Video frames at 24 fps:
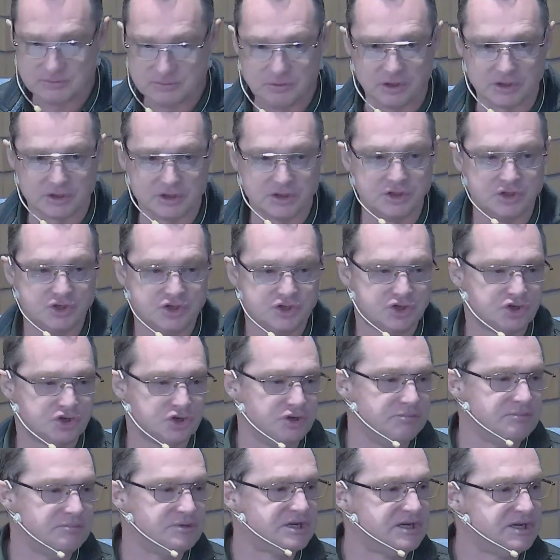It's what
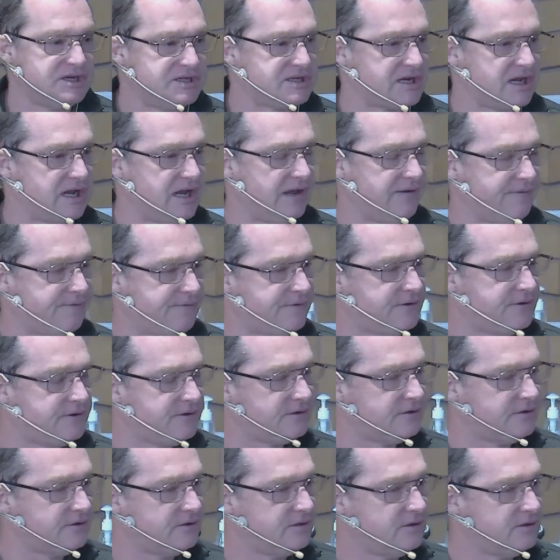consumes his
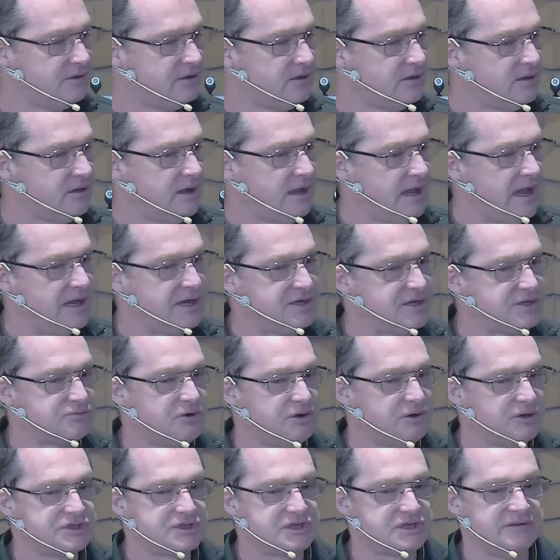effort,
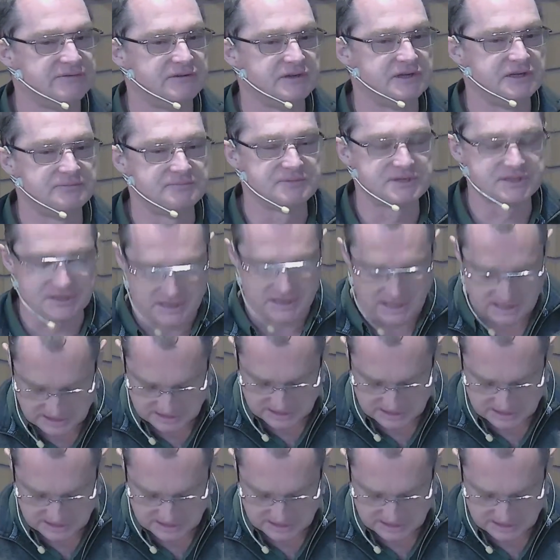and it's what's given him